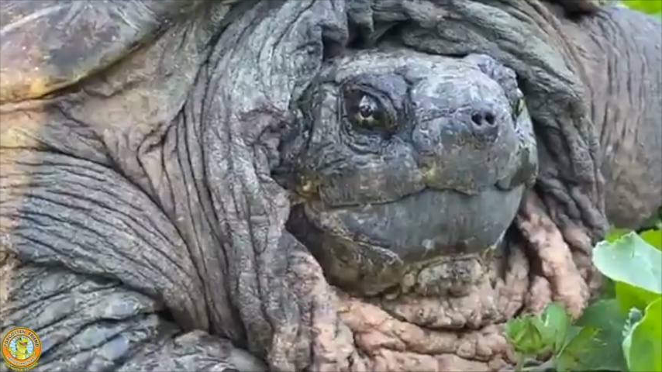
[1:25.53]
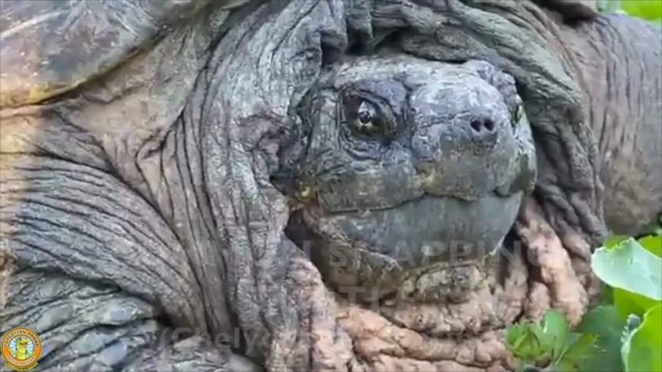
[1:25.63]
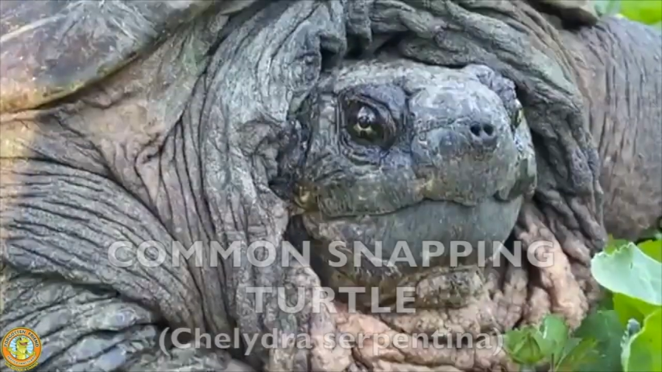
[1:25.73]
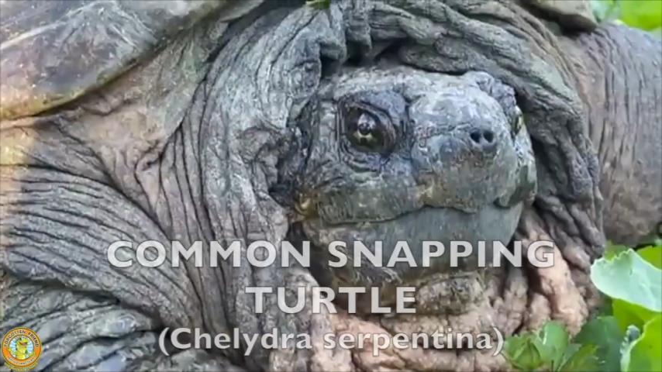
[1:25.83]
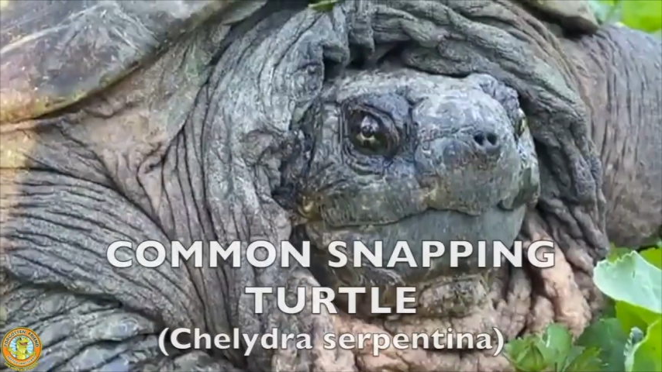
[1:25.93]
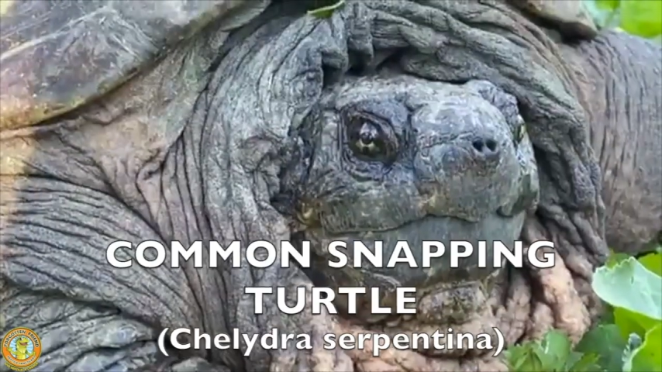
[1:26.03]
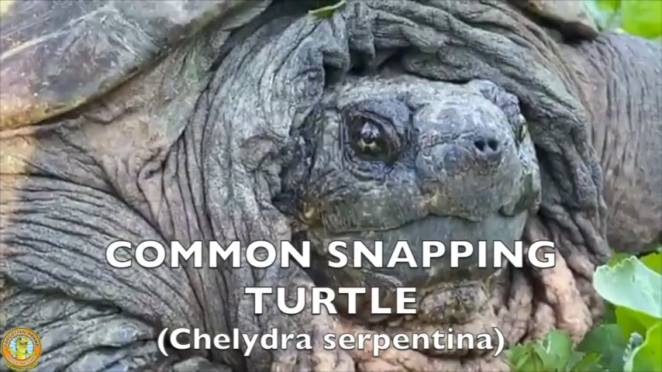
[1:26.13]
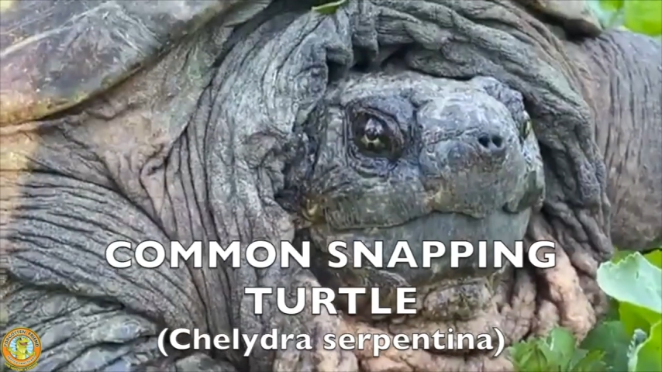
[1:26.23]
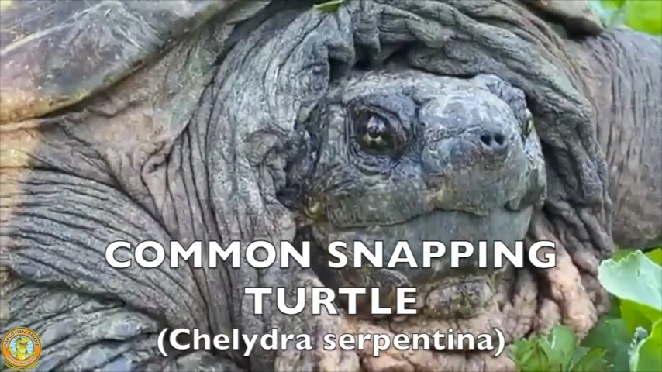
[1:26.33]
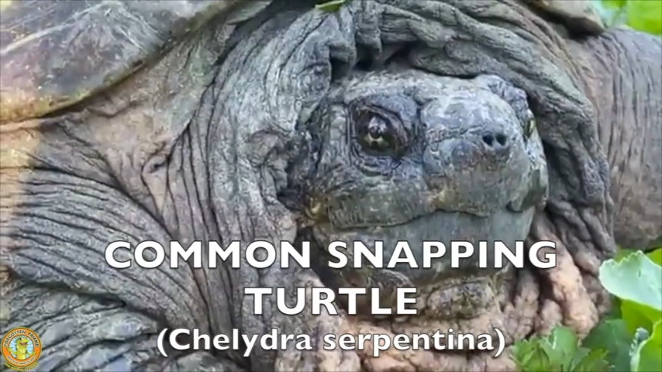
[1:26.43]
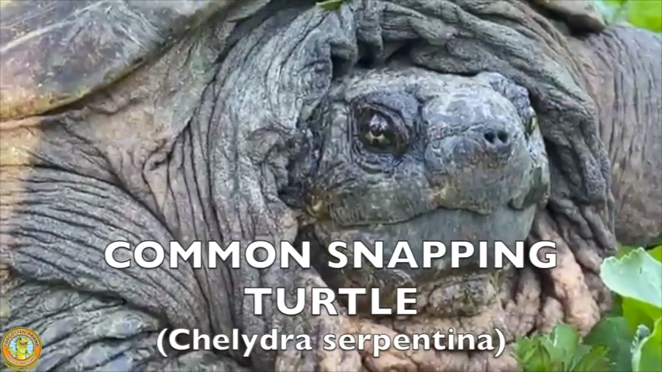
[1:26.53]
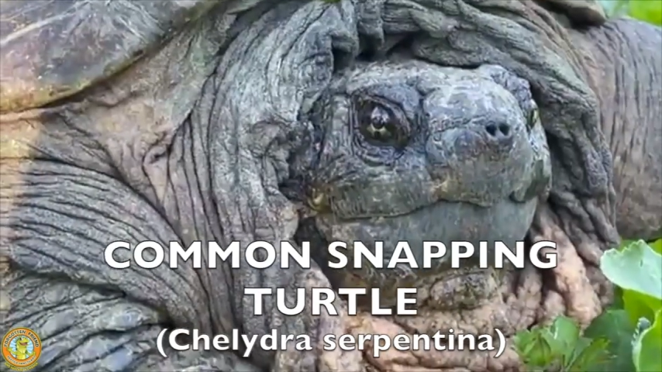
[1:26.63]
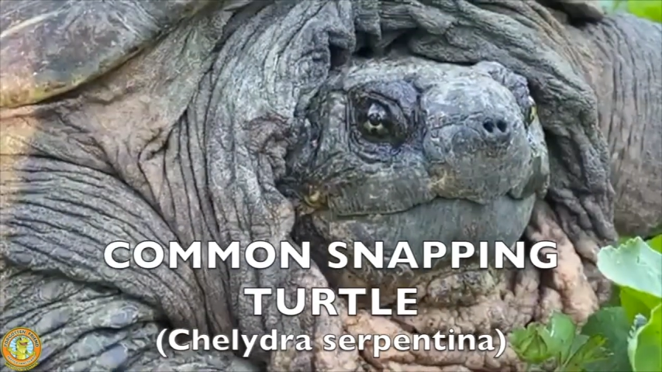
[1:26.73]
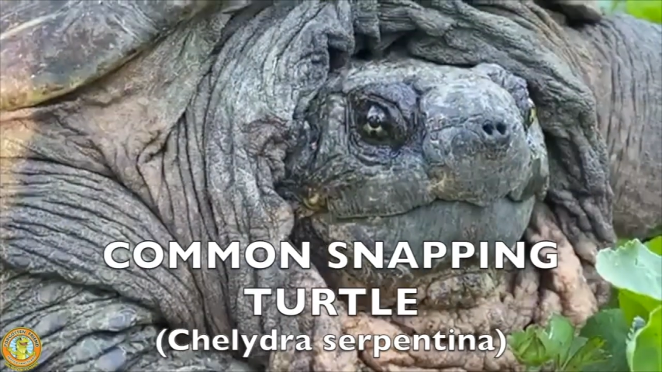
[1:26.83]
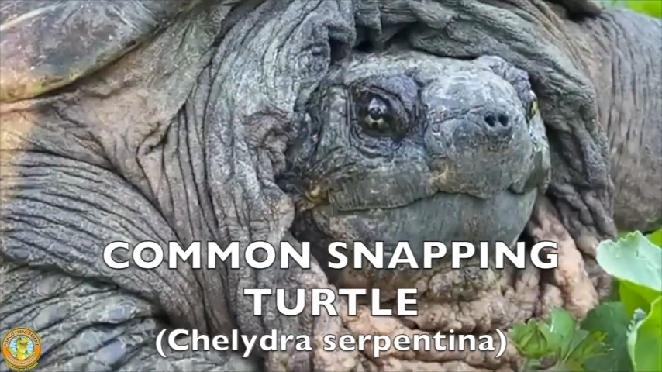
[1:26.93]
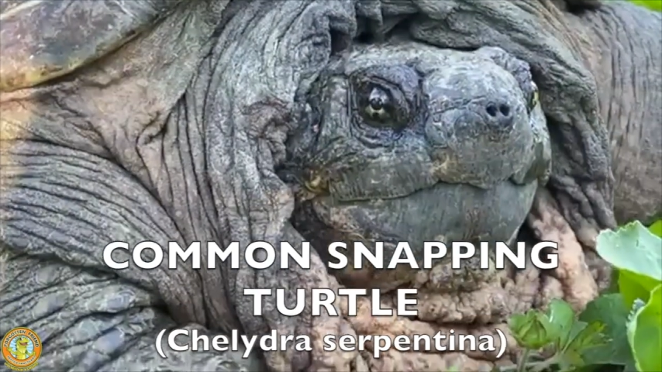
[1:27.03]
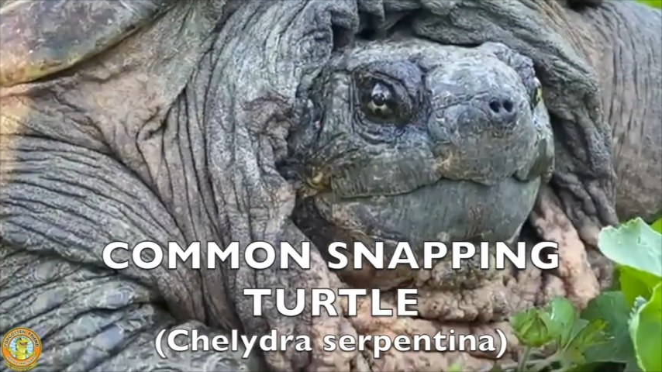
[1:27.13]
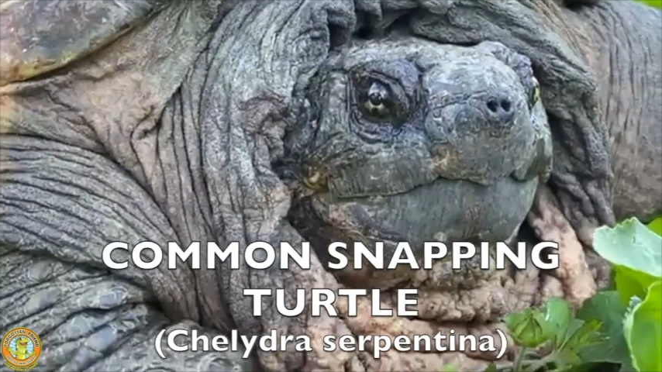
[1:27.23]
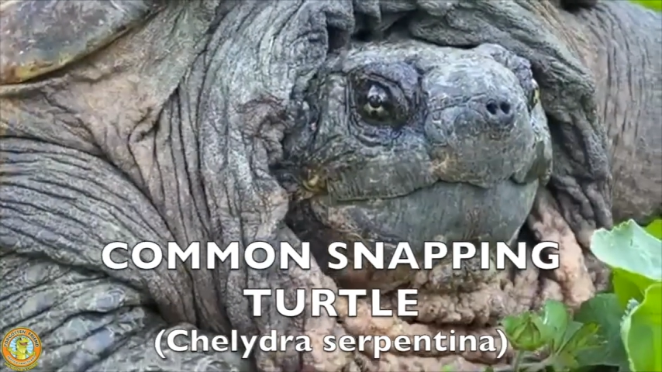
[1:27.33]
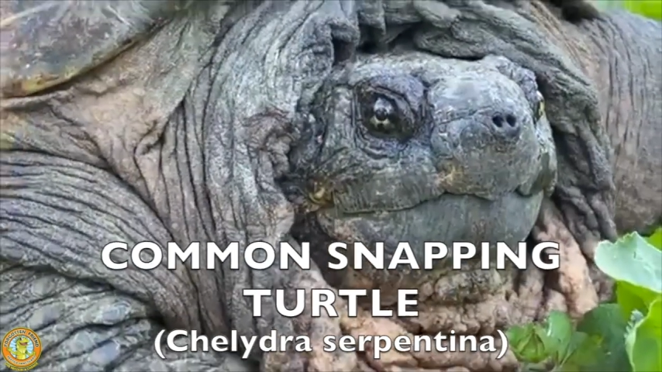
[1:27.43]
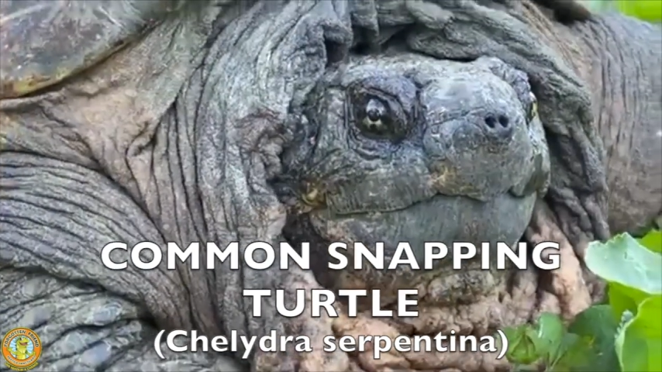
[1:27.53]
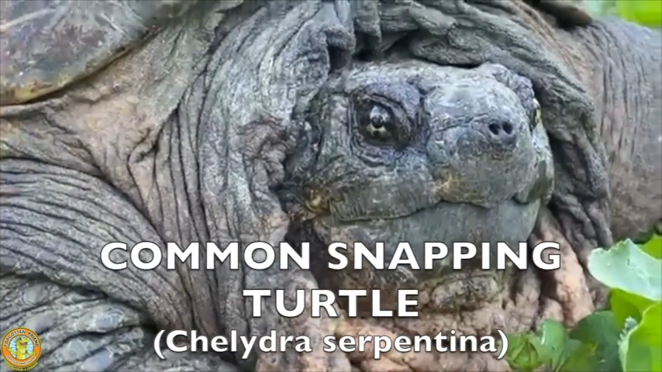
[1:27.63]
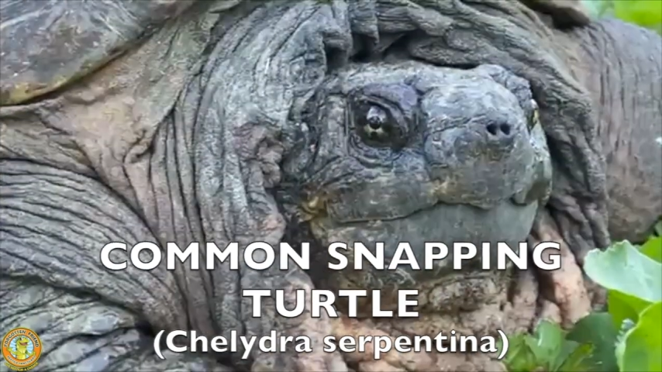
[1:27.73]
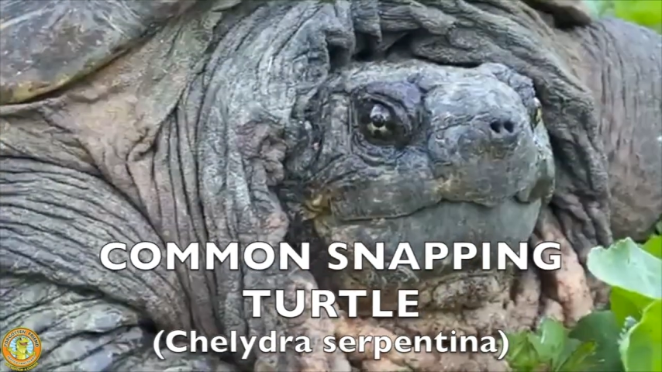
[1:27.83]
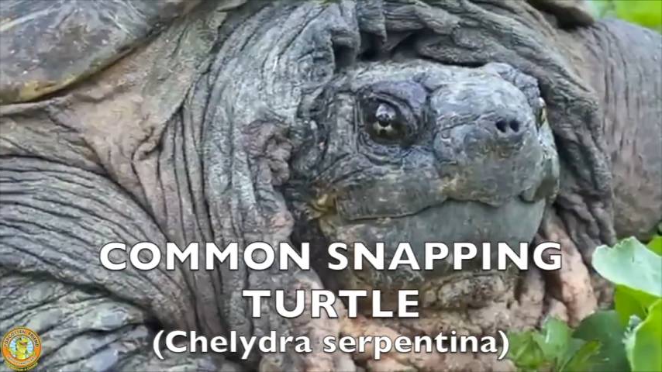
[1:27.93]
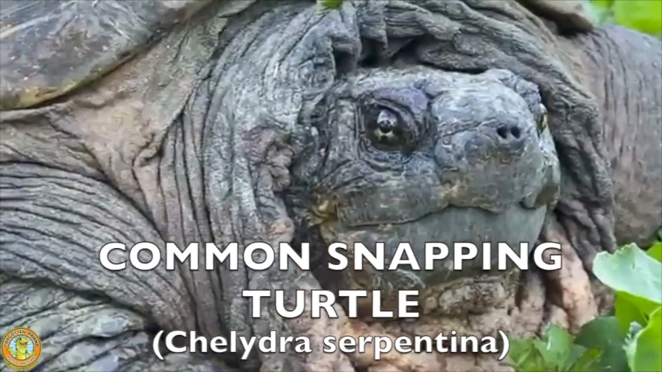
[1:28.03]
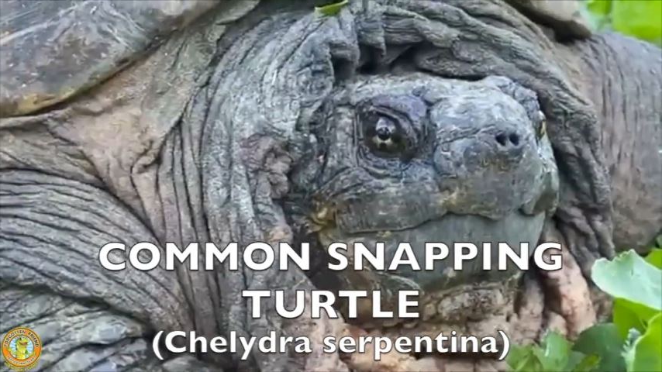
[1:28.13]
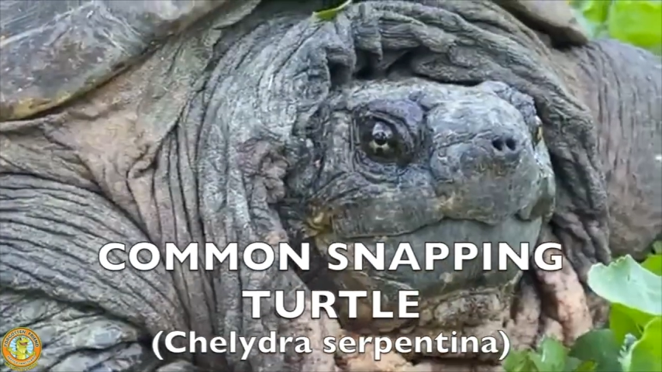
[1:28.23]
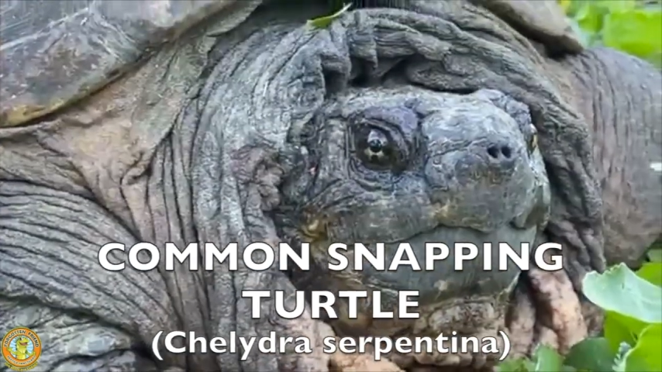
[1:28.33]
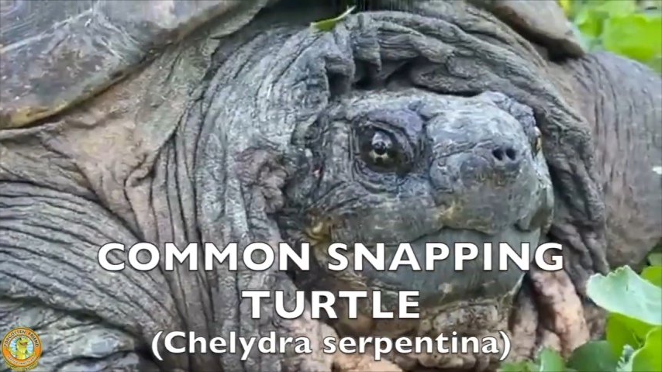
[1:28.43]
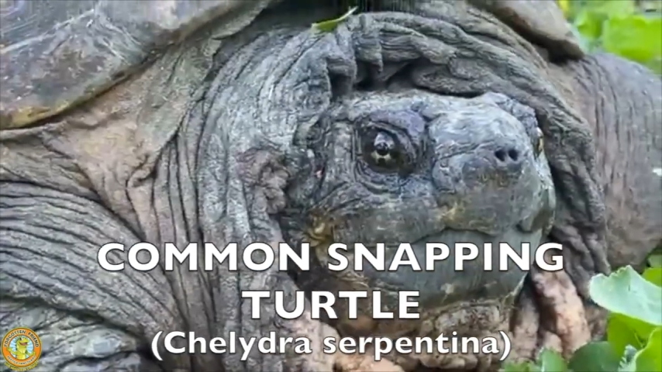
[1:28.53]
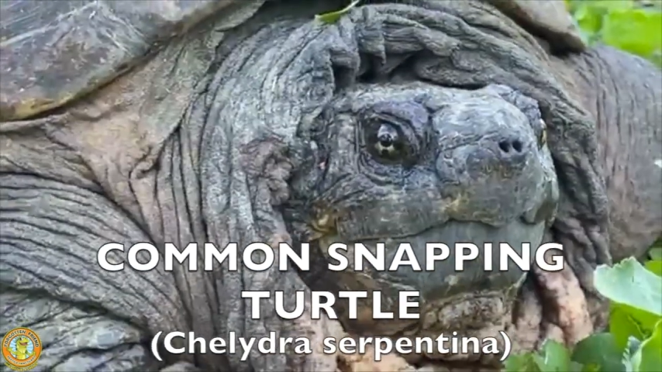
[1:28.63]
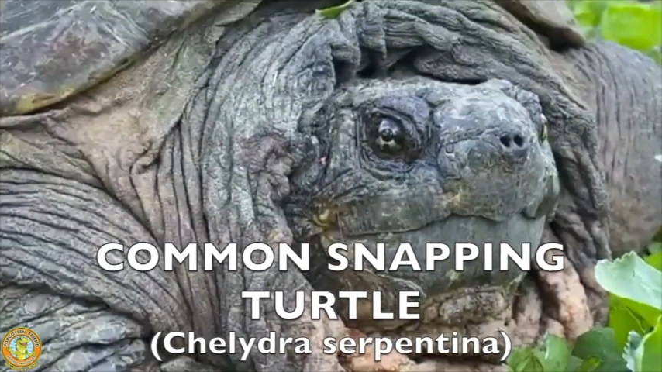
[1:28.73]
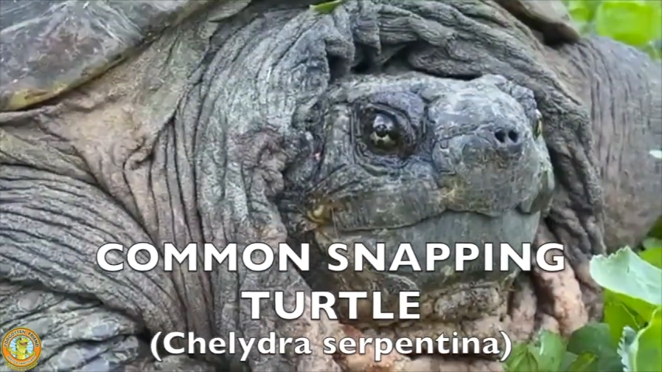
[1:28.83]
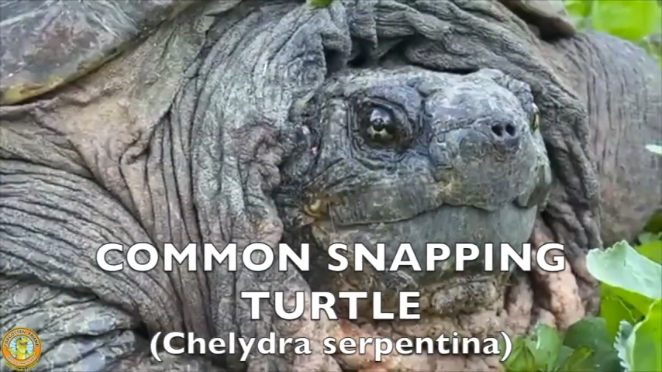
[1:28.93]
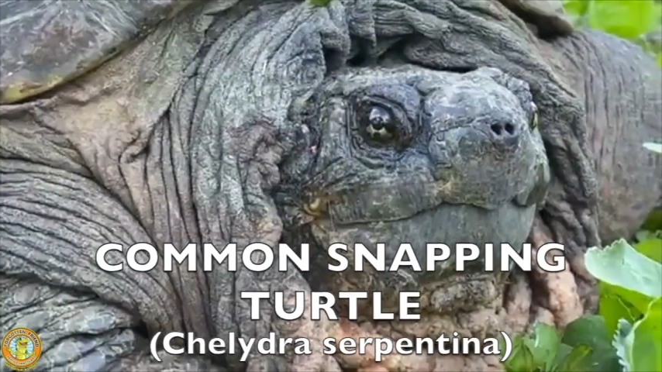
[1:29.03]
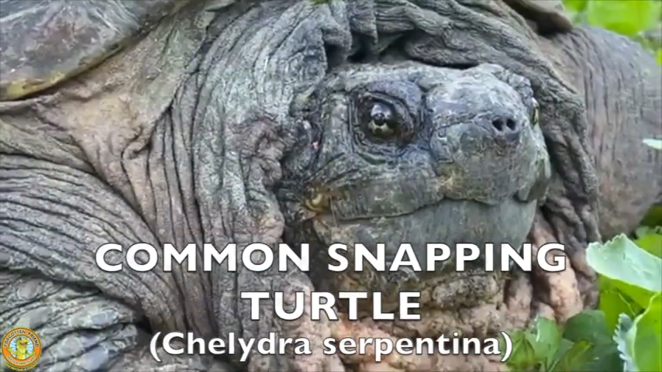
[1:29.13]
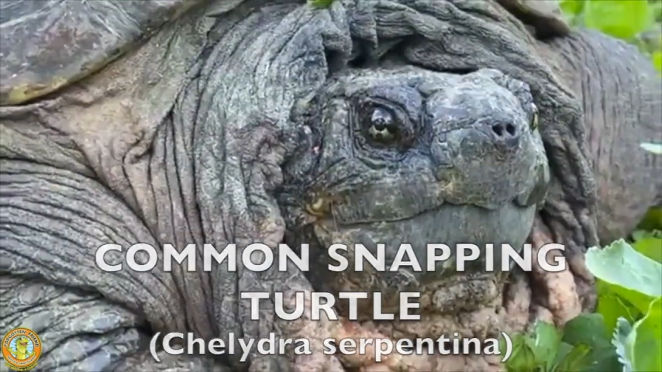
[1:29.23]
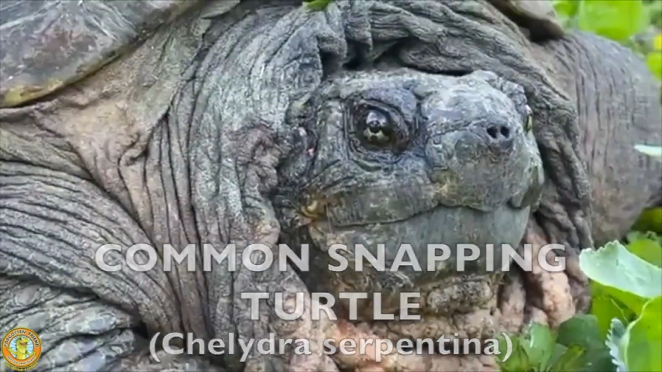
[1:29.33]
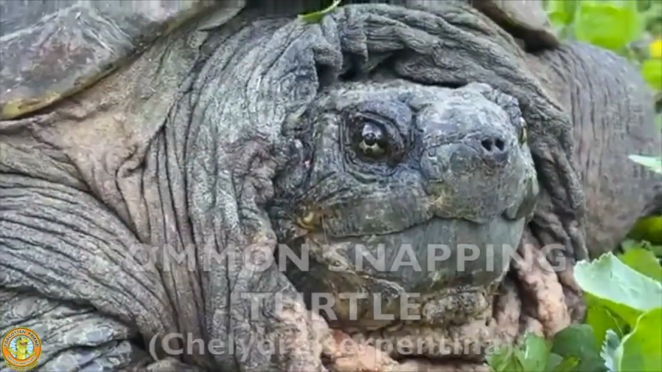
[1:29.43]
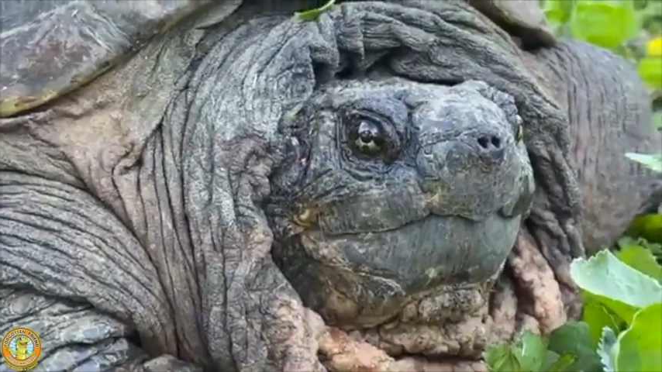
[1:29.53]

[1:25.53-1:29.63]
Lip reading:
Nobody's mouth can be seen.